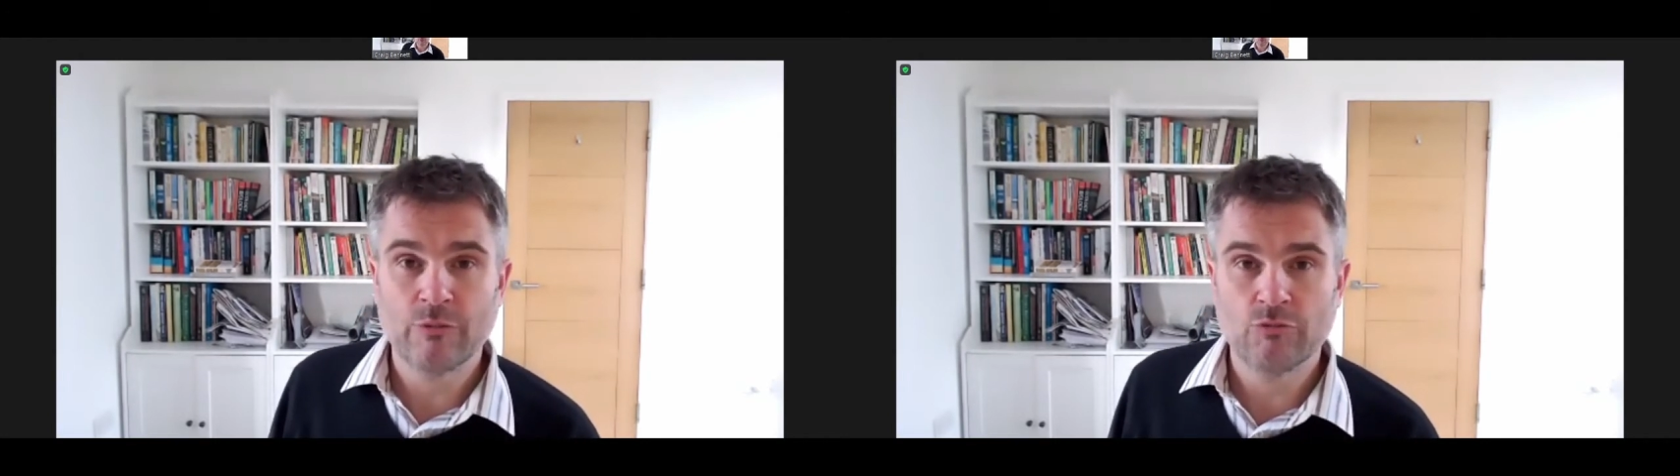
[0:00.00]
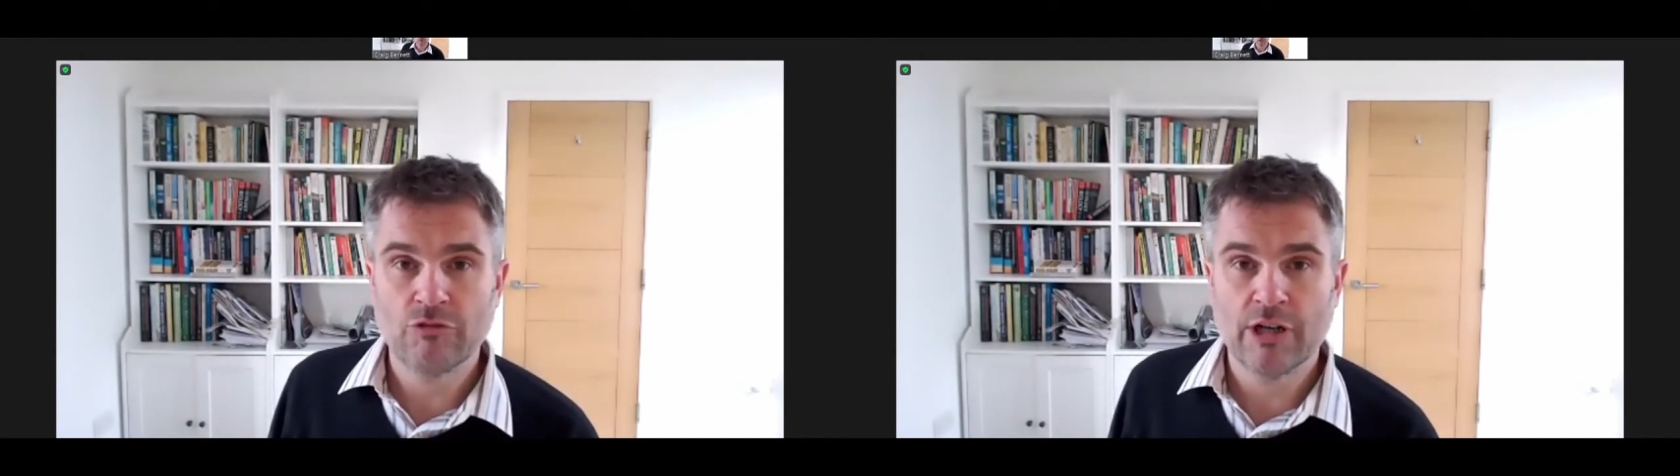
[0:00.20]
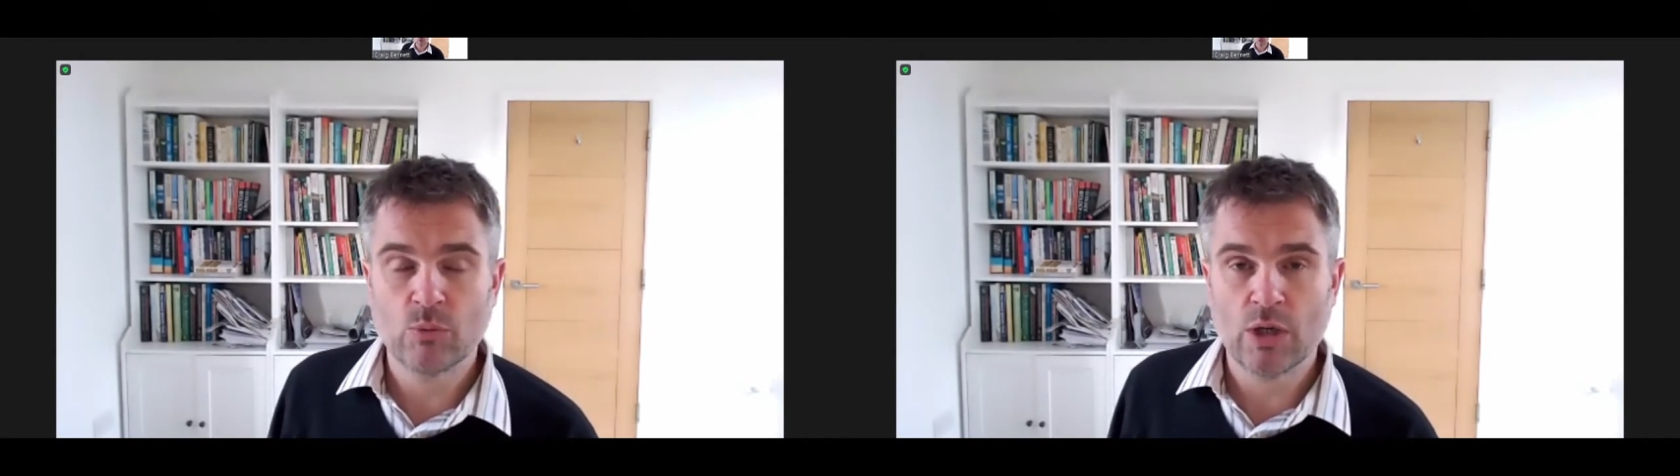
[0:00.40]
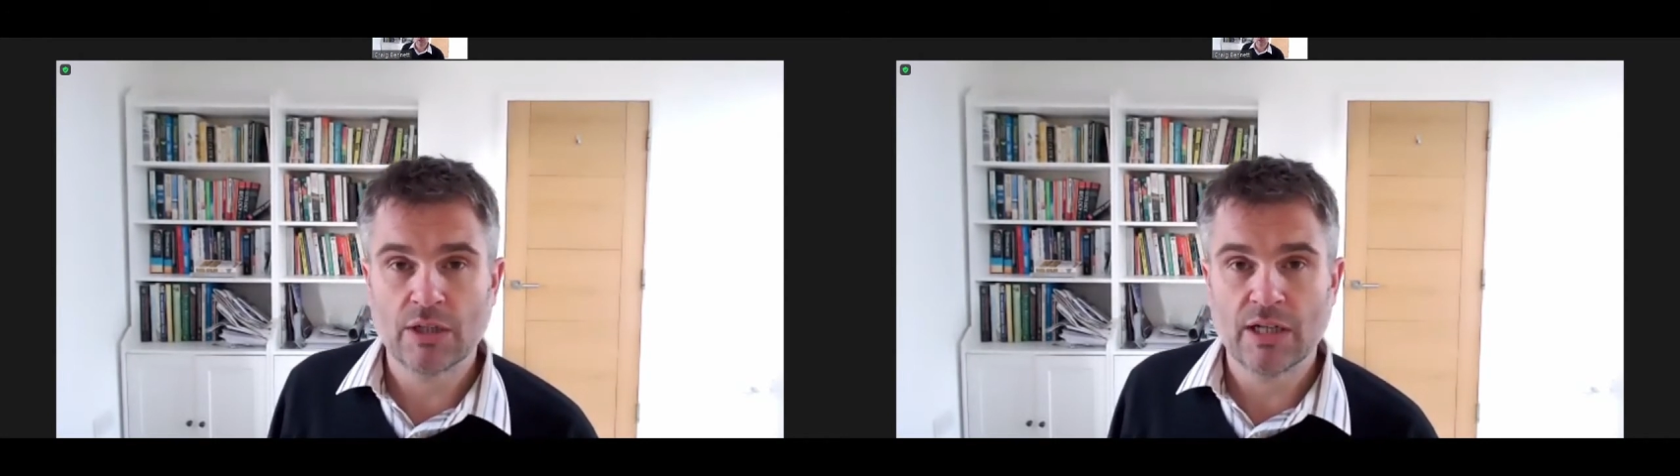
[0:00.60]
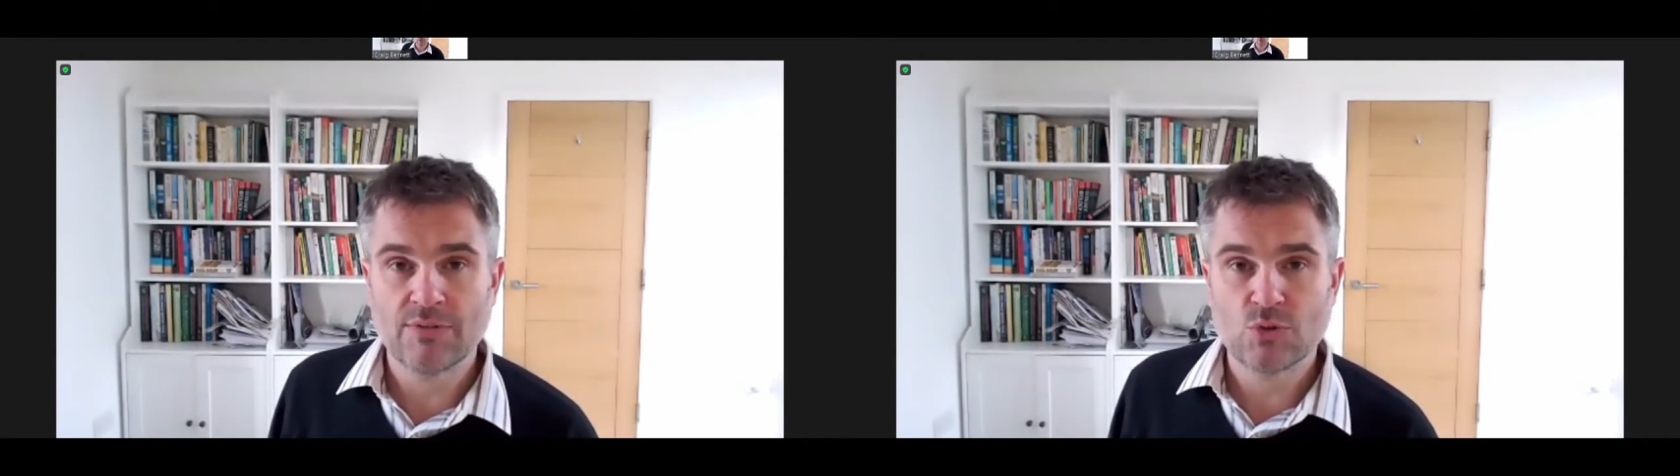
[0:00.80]
run
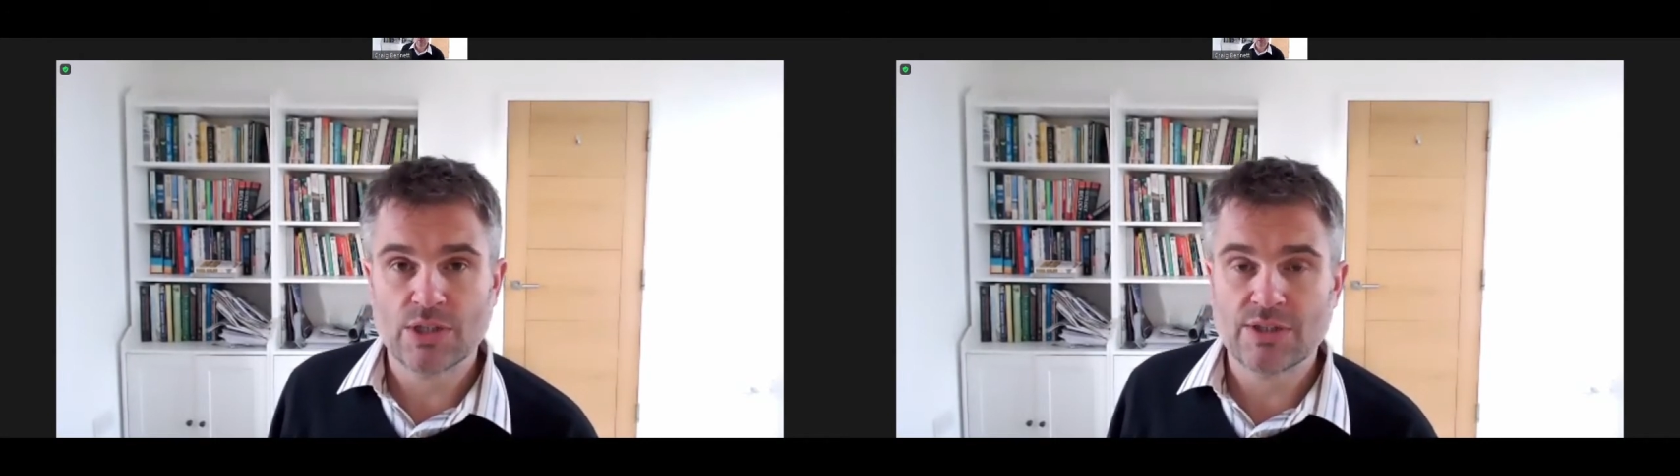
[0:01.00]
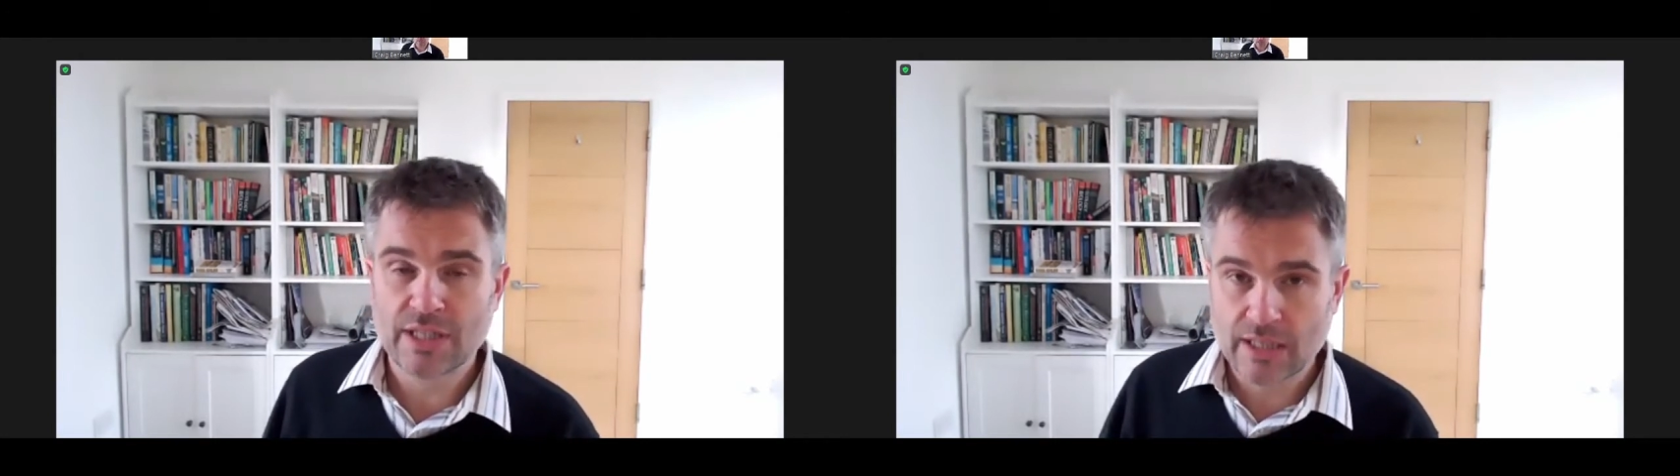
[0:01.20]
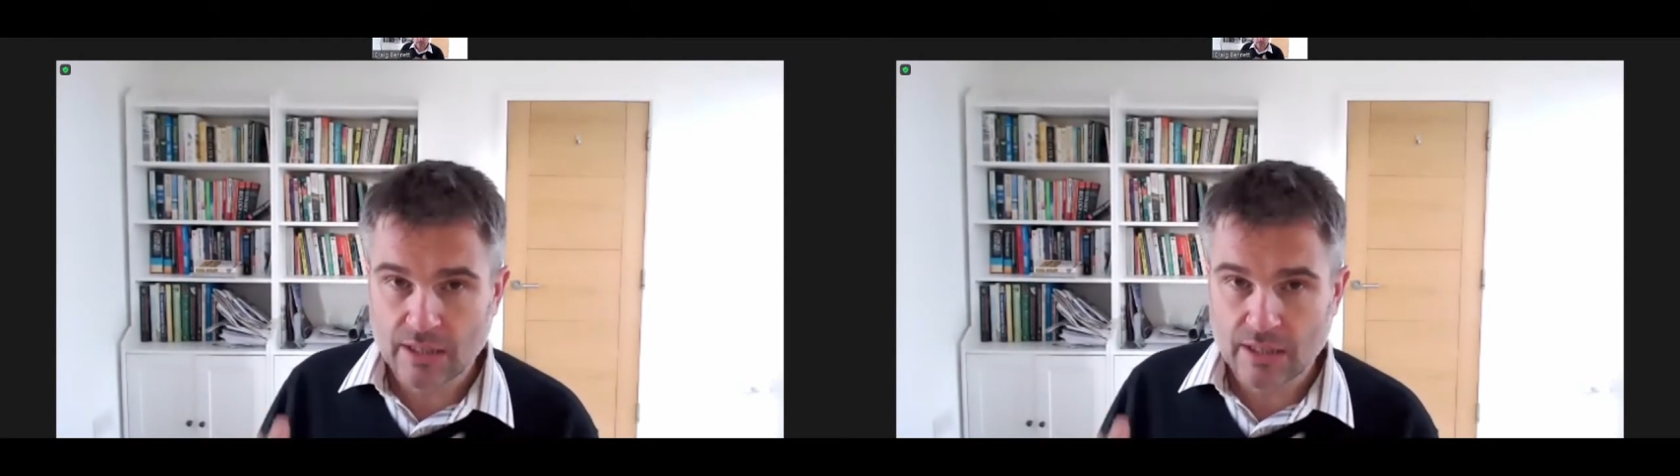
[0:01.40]
wildlife trusts